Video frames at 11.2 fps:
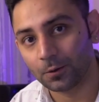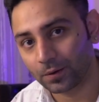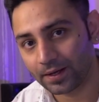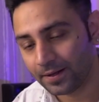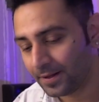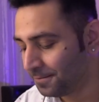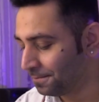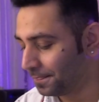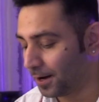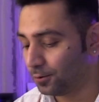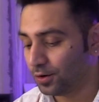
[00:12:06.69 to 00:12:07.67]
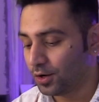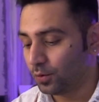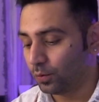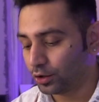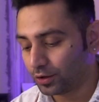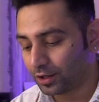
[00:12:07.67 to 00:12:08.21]
Okay, now
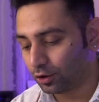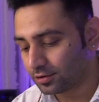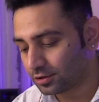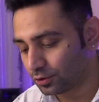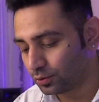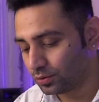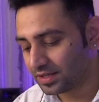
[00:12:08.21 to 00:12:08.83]
what you can also do